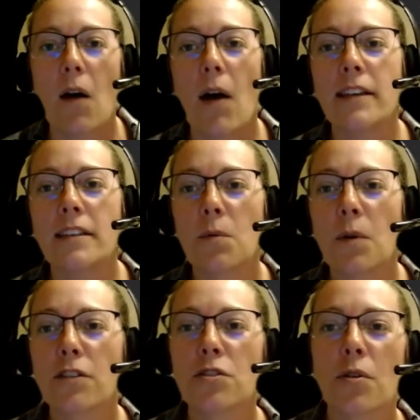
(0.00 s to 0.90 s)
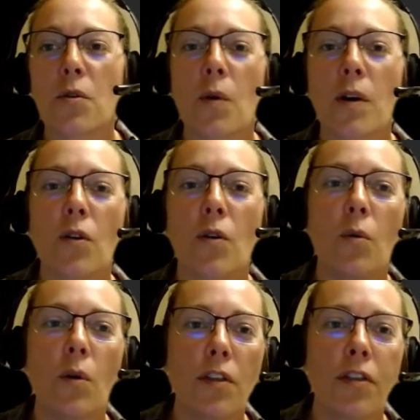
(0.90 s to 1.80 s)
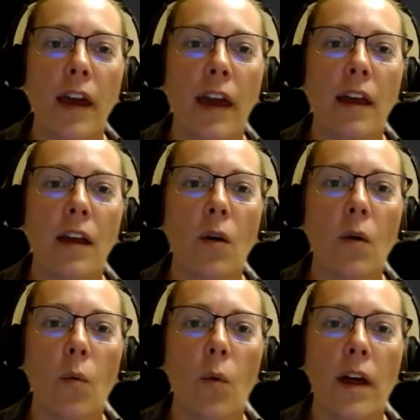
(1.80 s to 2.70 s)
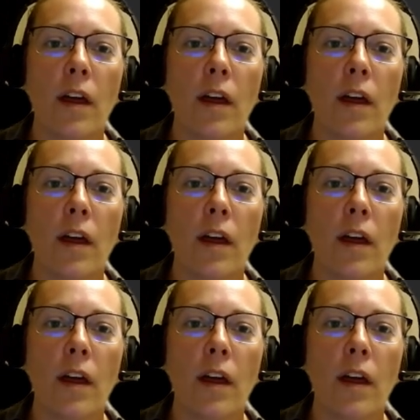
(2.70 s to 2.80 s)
Now, I did want to show you one cool thing